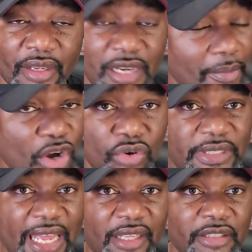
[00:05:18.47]
Come on
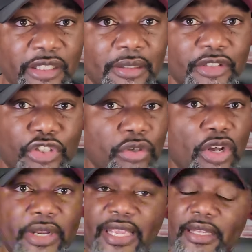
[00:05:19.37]
now. You
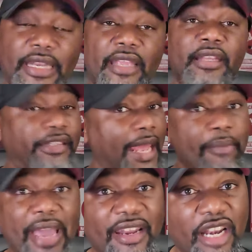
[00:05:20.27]
know they
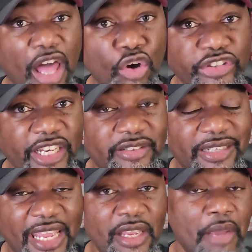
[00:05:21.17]
might have lost
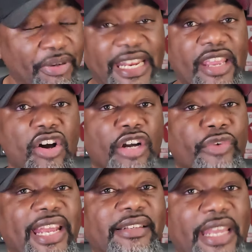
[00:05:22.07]
yesterday, but they are a
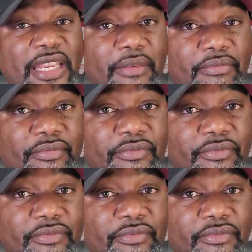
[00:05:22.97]
great team.